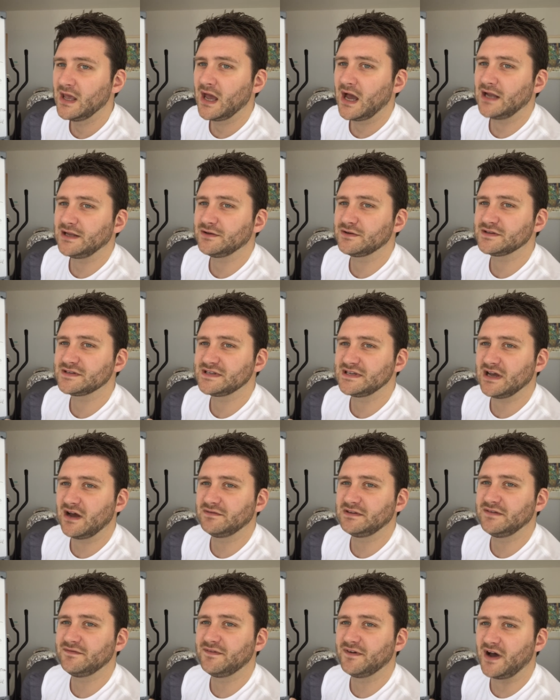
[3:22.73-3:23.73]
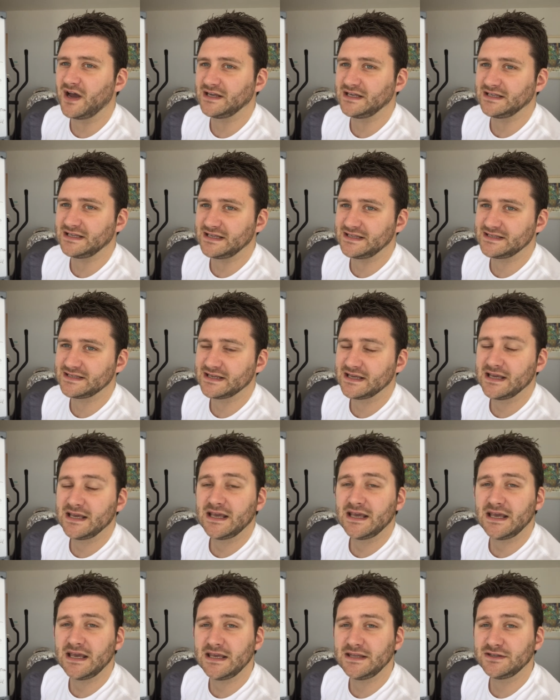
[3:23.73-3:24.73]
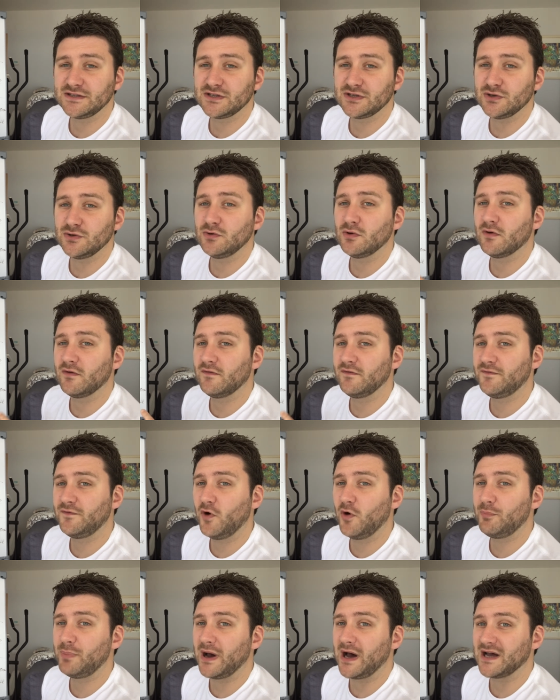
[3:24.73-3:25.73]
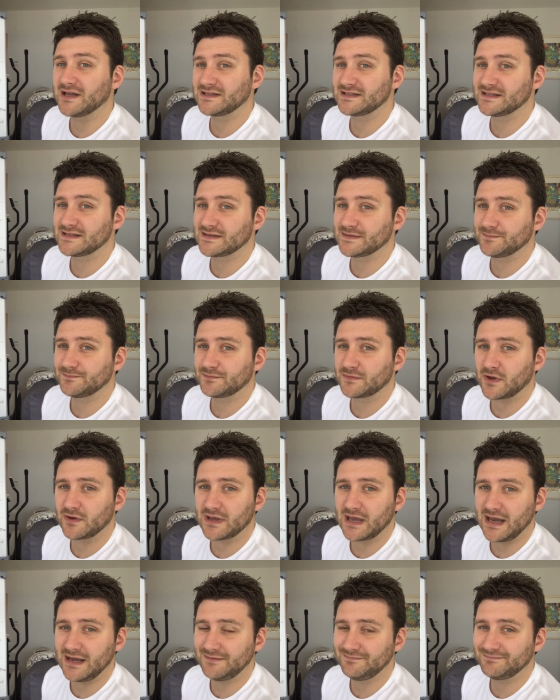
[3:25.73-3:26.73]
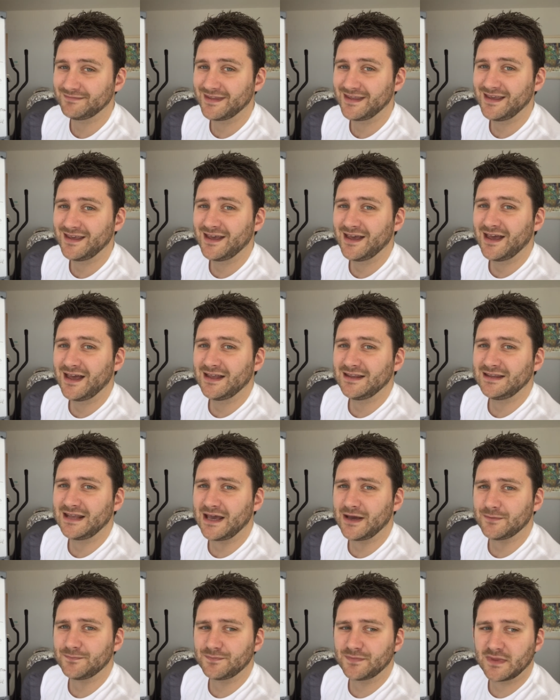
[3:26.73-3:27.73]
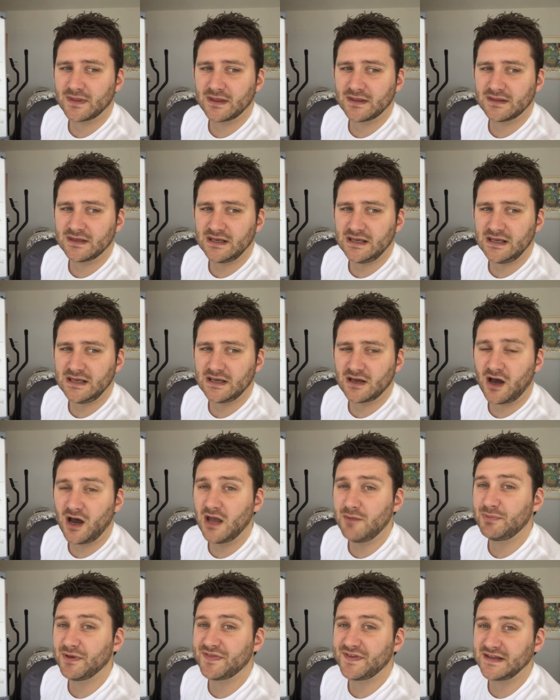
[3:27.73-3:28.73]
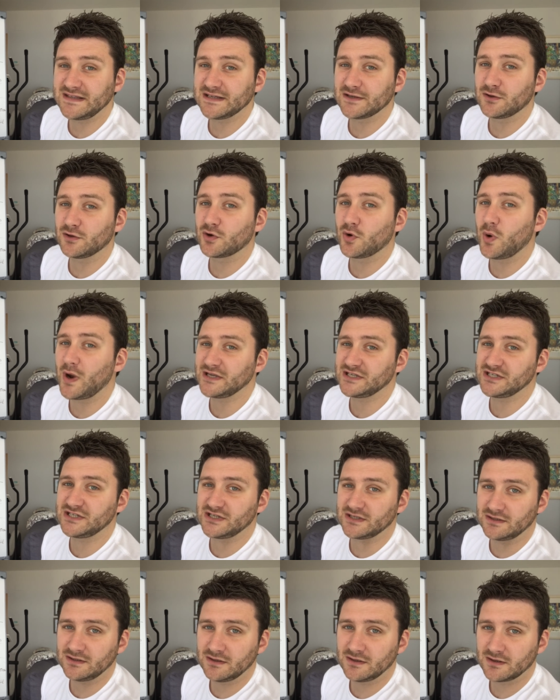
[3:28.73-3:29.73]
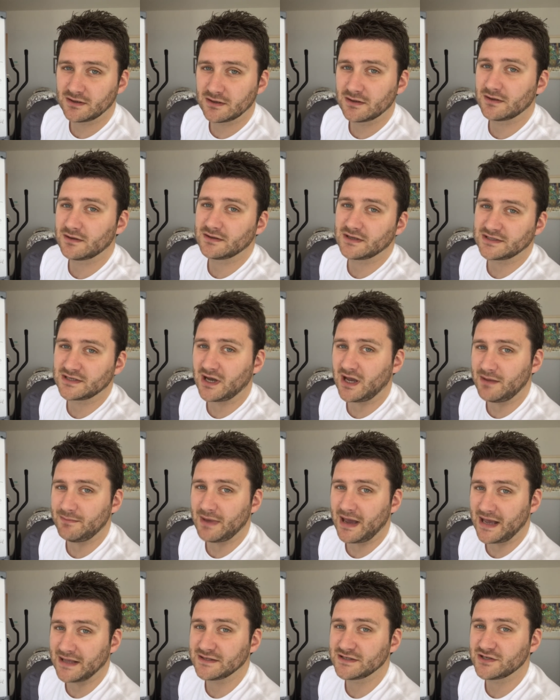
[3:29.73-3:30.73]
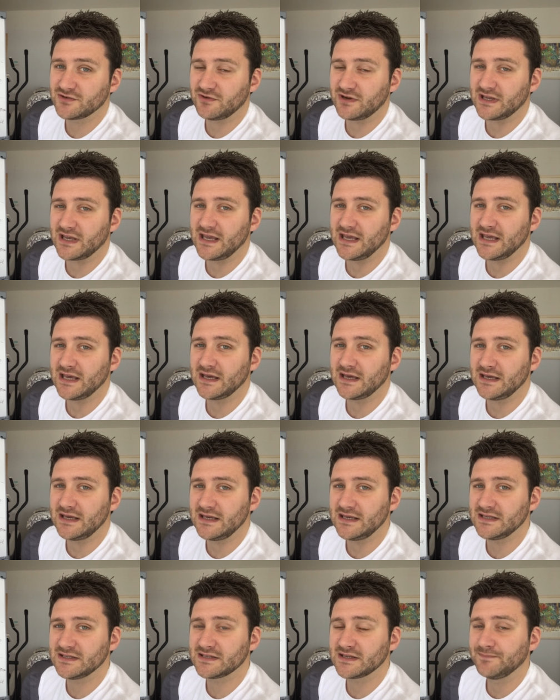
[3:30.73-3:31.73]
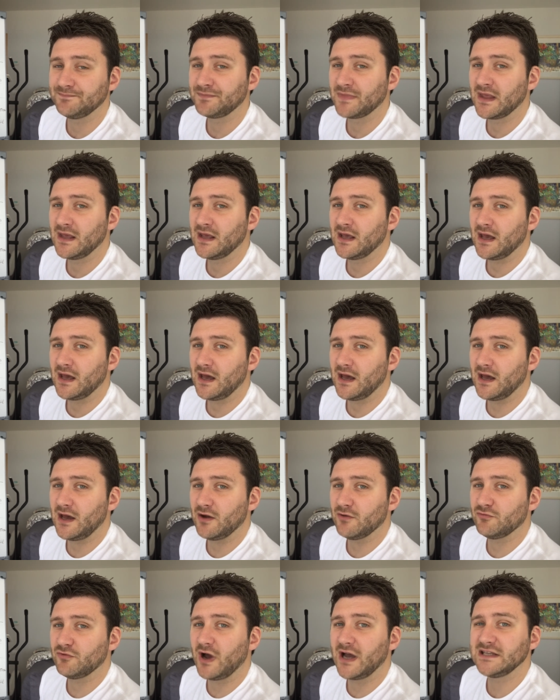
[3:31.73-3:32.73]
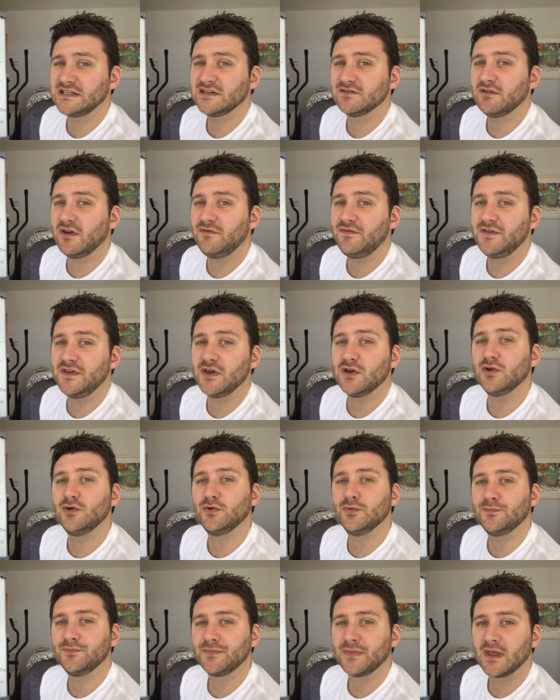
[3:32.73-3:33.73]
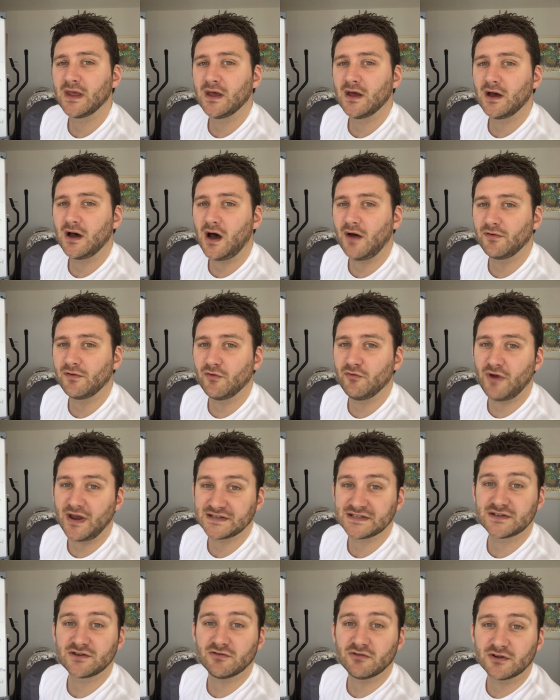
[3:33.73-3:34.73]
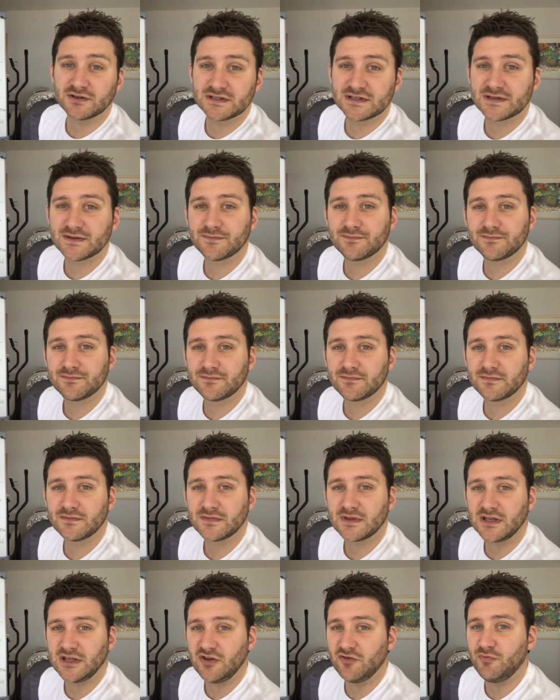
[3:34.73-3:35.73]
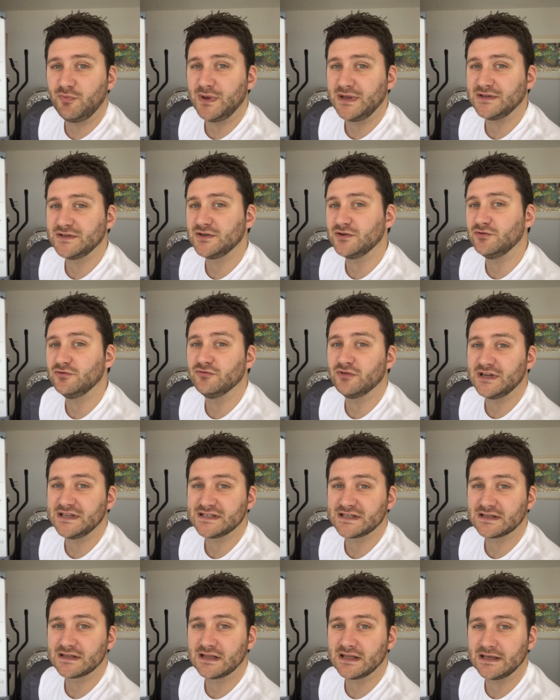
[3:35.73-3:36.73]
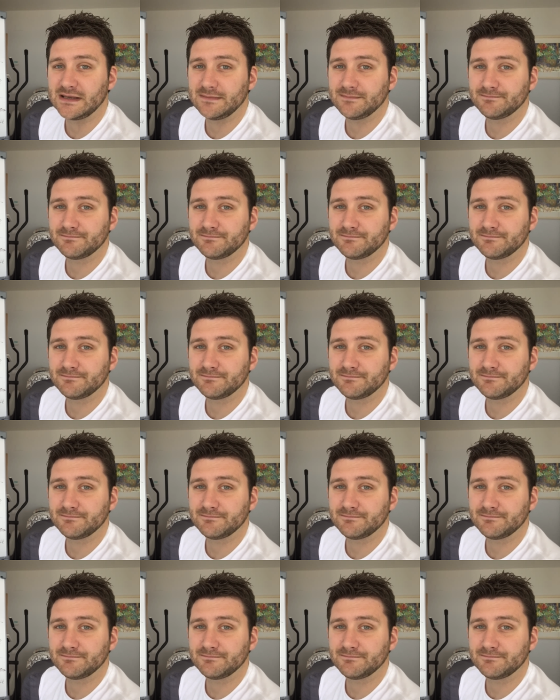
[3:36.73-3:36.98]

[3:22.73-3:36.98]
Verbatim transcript: And you can see I've divided it into four parts, okay? Now, the hypothetical question that I'm answering here is uh, write a review of a restaurant that you've been to recently.